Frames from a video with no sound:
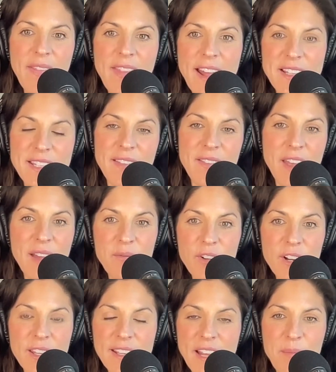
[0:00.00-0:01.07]
and that's,
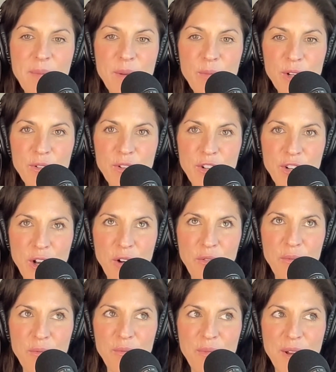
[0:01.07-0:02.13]
and really, I mean,
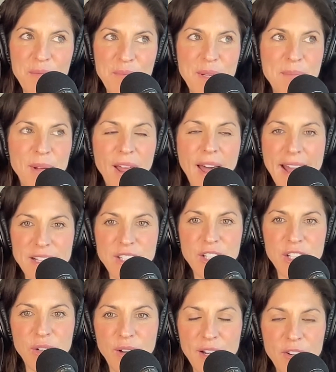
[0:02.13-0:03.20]
when people
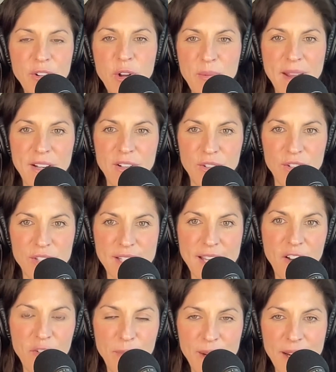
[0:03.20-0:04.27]
ask you, I don't know about you
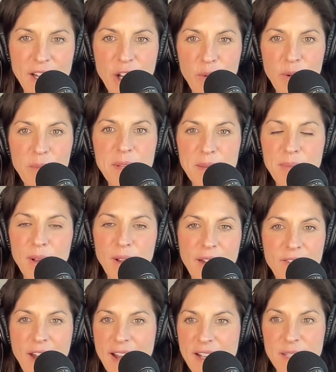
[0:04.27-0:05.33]
yourself, but I know when people
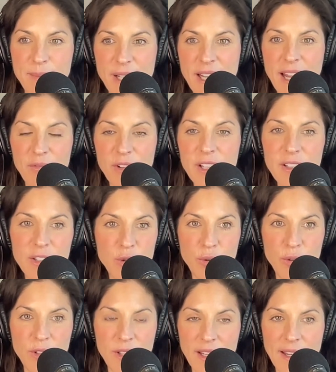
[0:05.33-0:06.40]
have asked me, and I really,
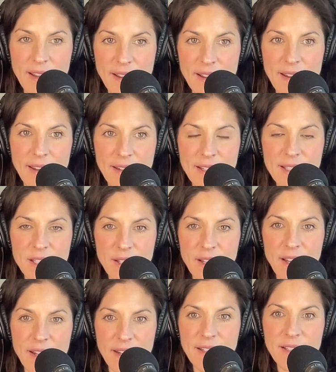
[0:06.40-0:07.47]
truly, it
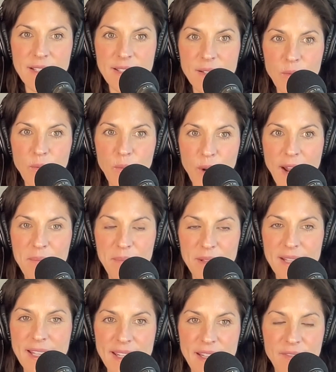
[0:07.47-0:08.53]
is what I
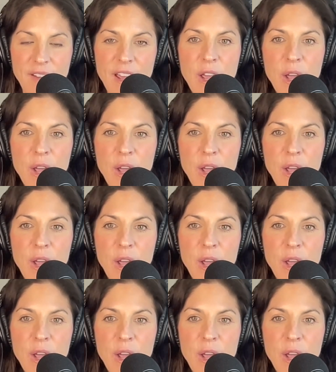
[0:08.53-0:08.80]
believe.